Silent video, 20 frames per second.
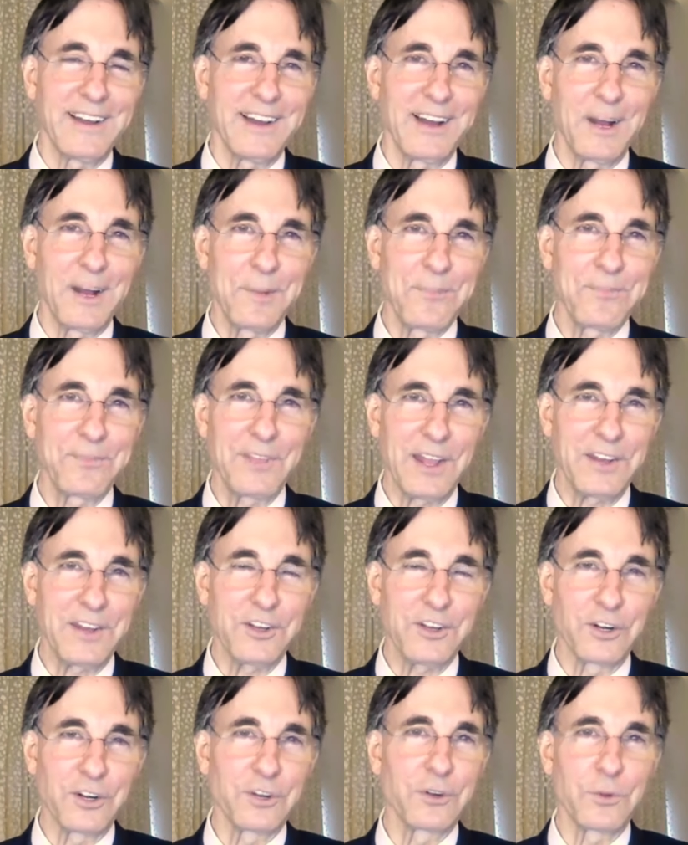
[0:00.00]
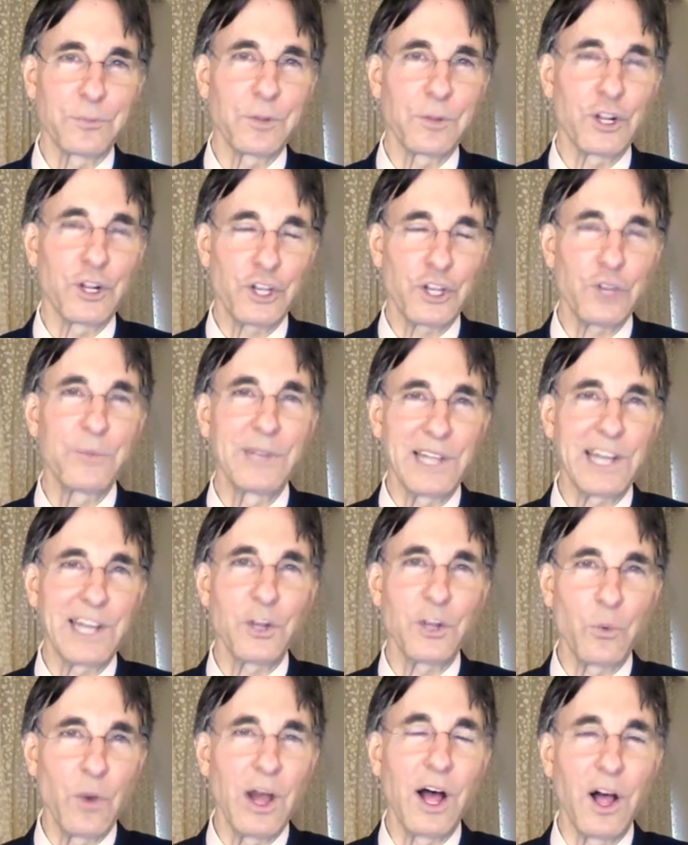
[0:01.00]
um, that you're
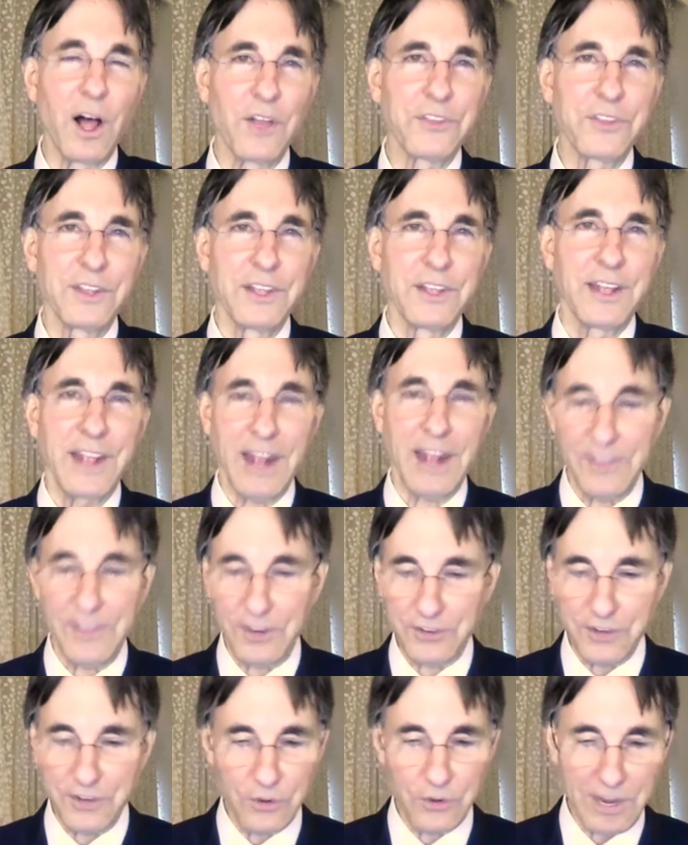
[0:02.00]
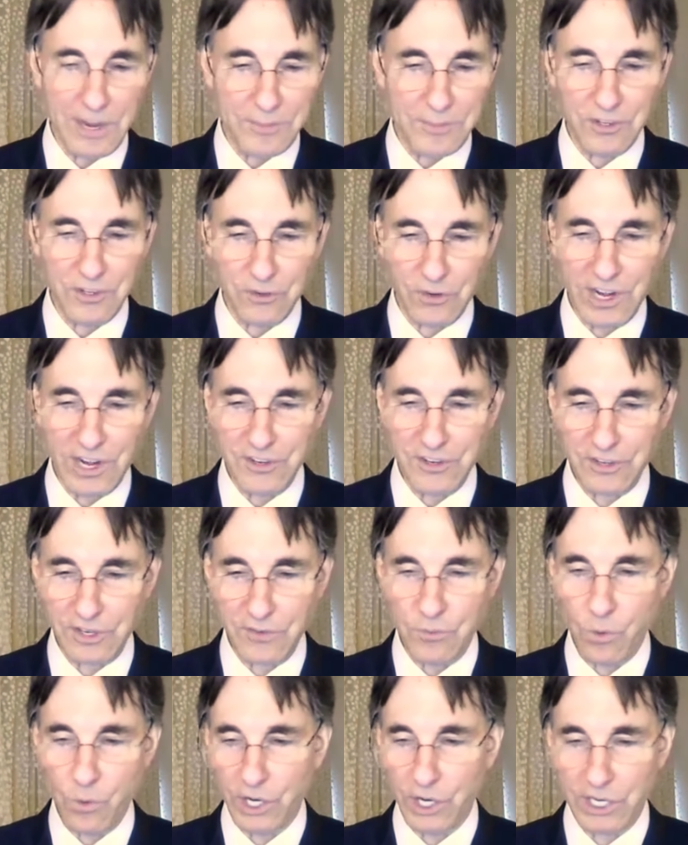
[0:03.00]
accumulating wealth, and there's no demonstration
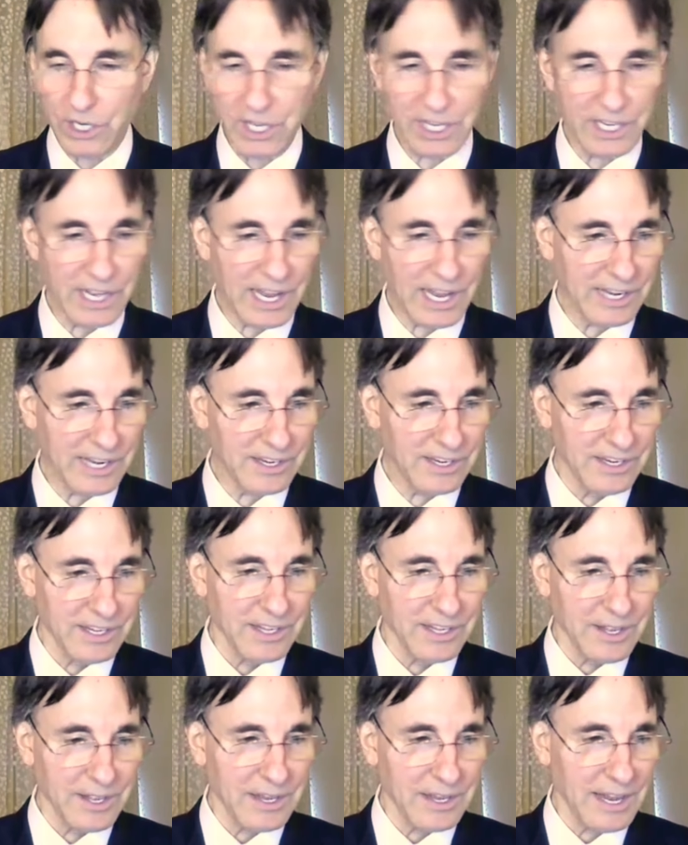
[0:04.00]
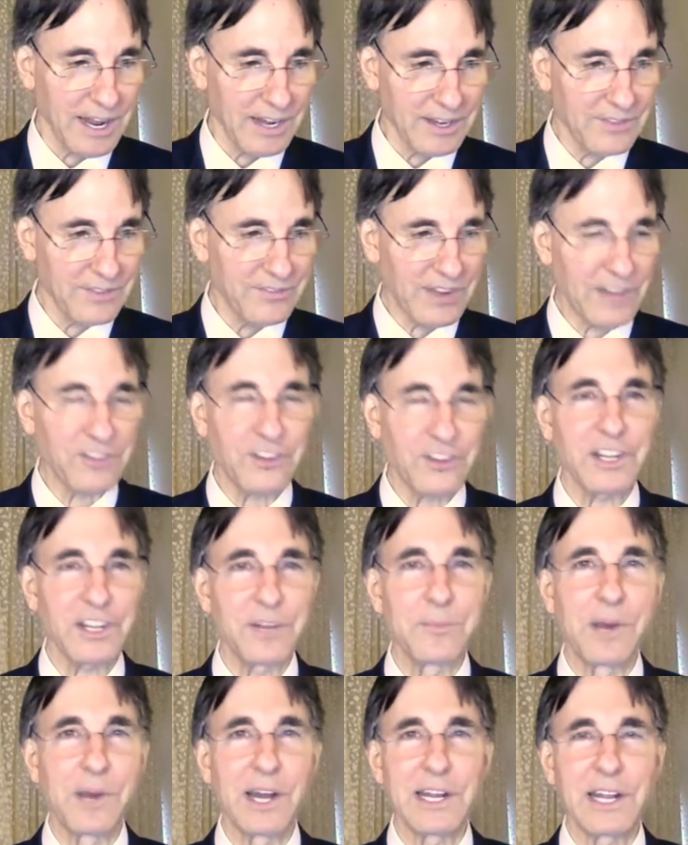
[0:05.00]
of working and and investing
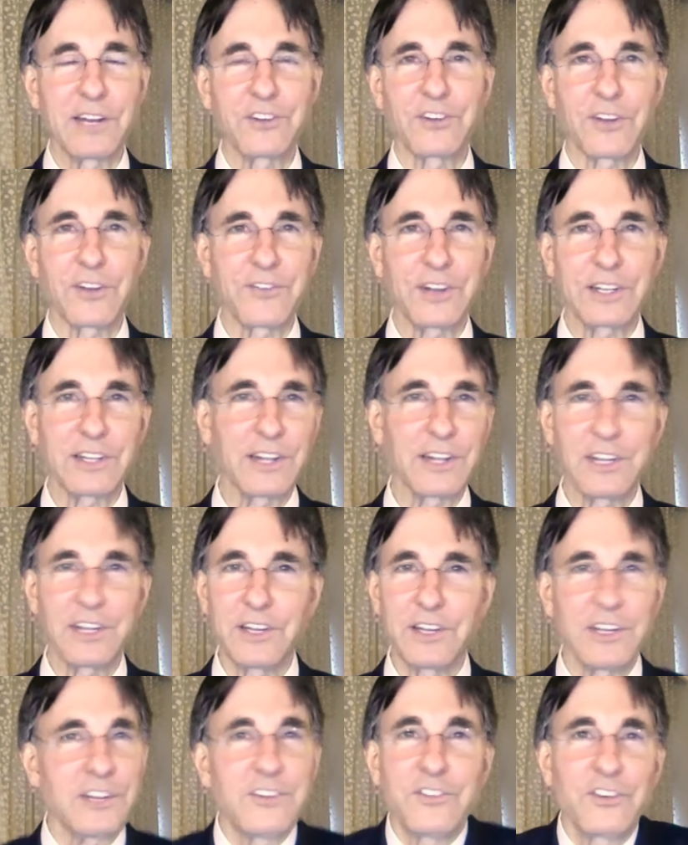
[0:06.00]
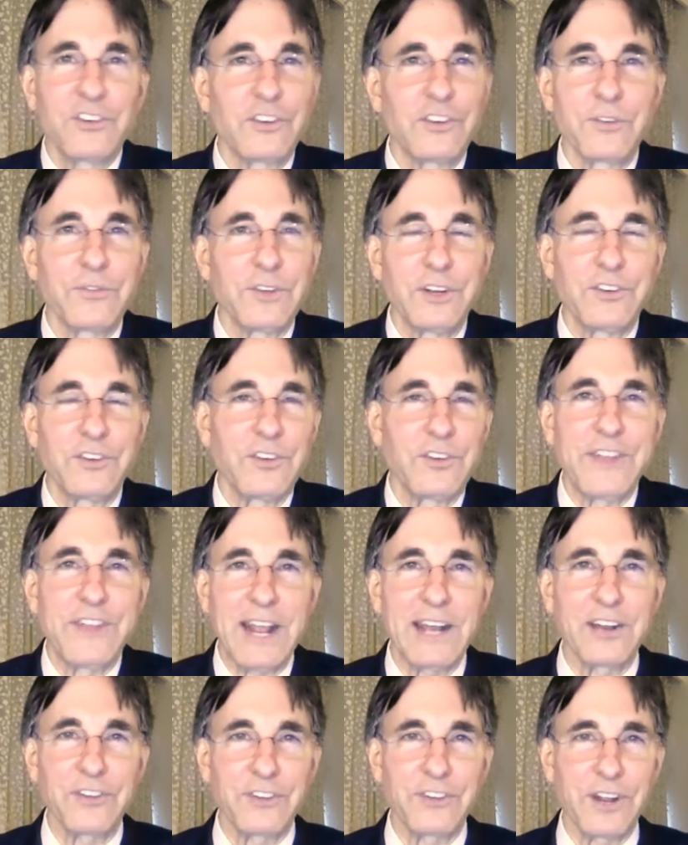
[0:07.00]
in money and stuff like that, then it's just a, it's a
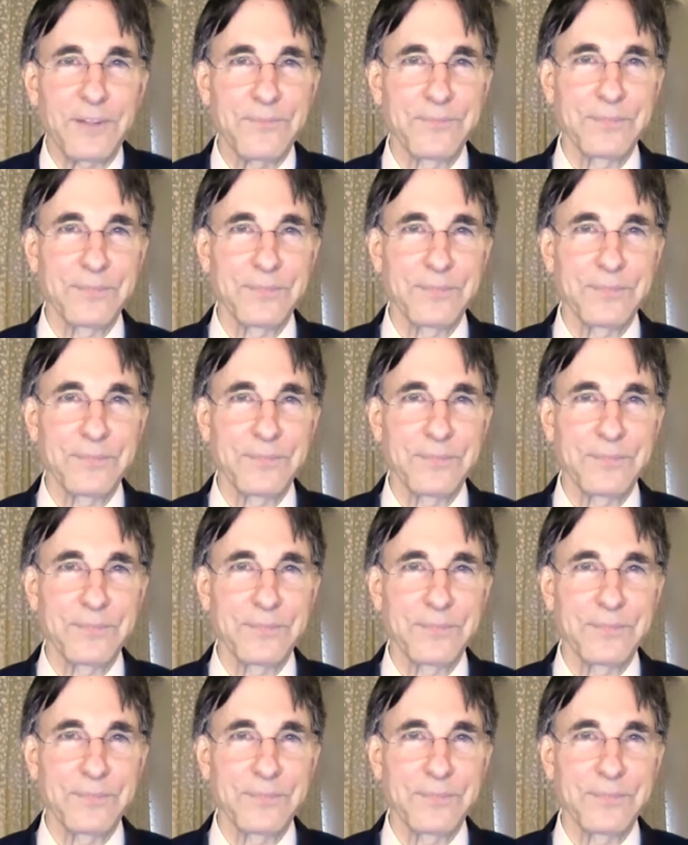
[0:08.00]
fantasy.